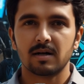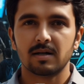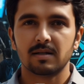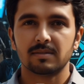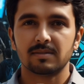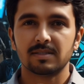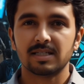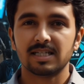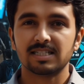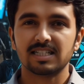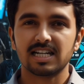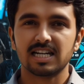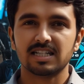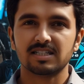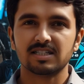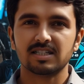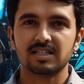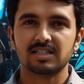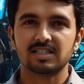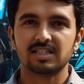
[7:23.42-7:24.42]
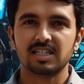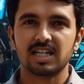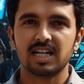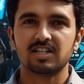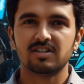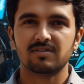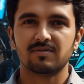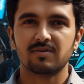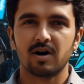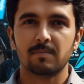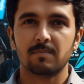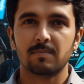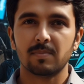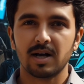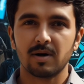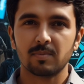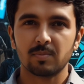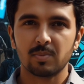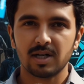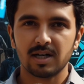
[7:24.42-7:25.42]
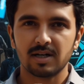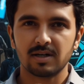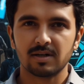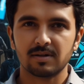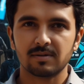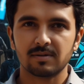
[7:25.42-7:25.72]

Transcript: This sets the stage for a big week.